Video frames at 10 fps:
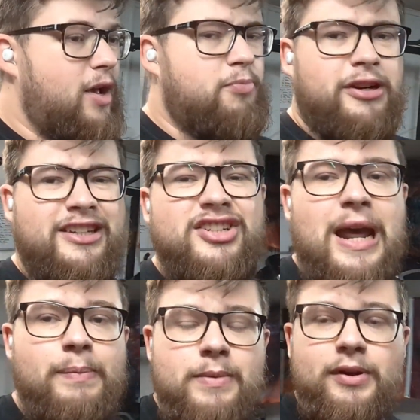pretty
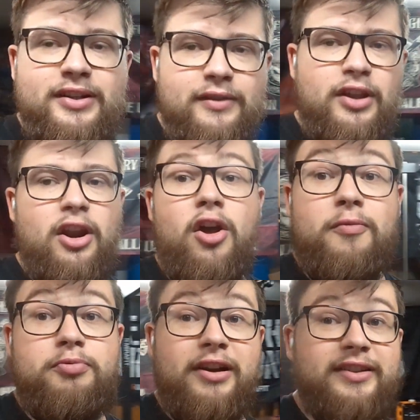snappy, because I've done a lot
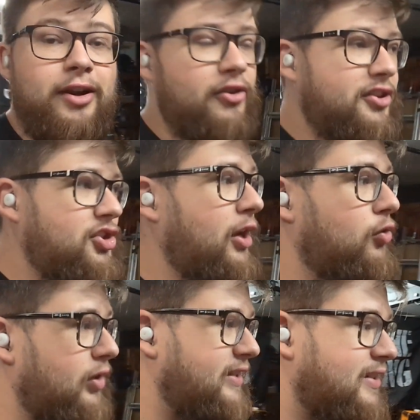of pressing on this channel
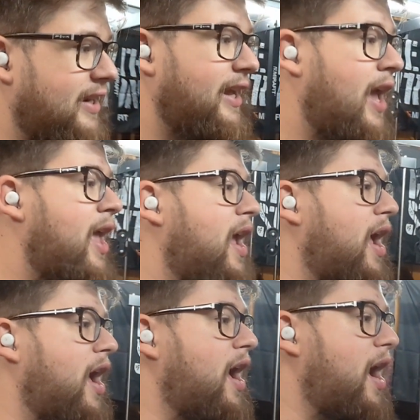recently,
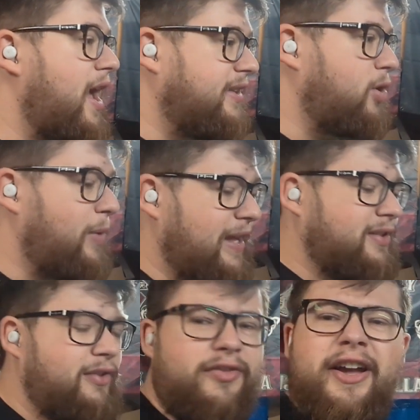until we get
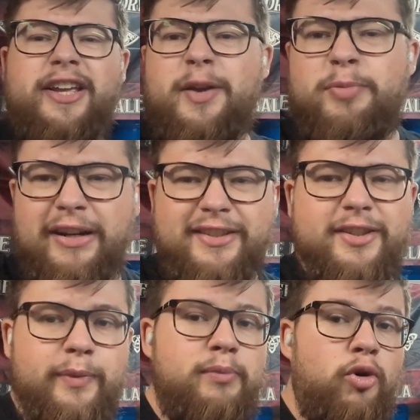to the Viking press and
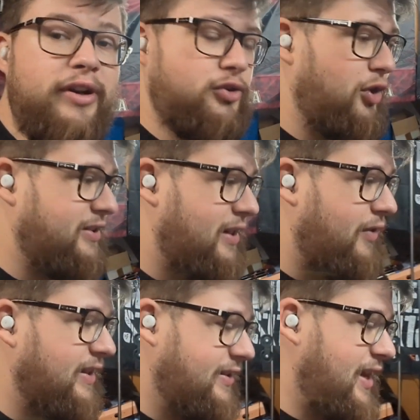some of the more interesting
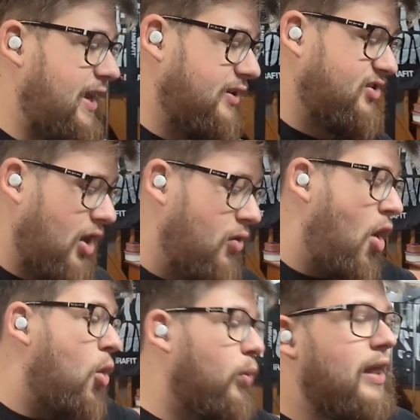events at the end. So
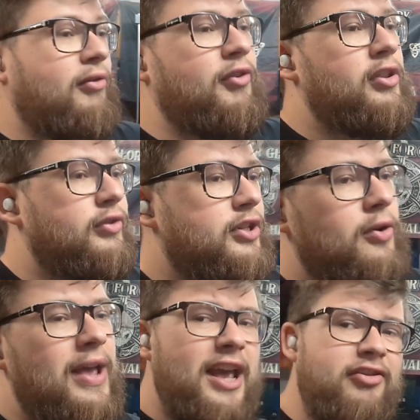without further
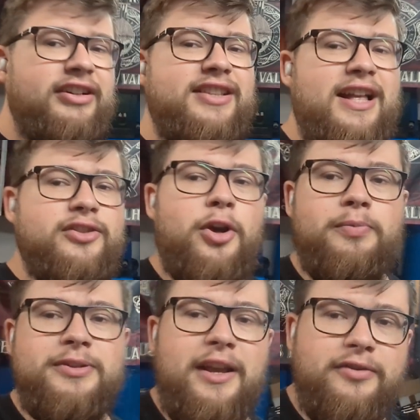ado, here is that
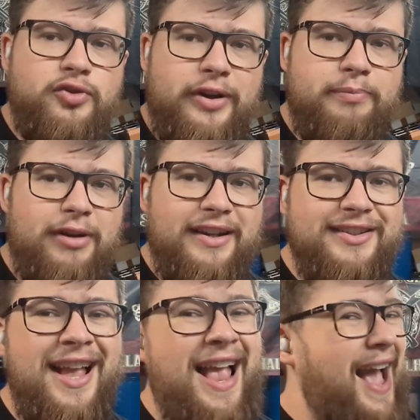top set of strict
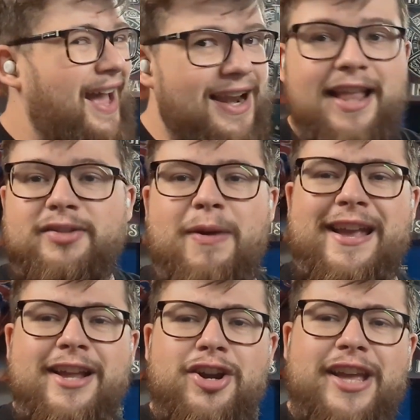press, and let's
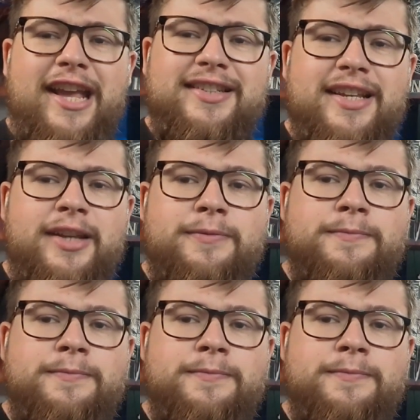make it look easy.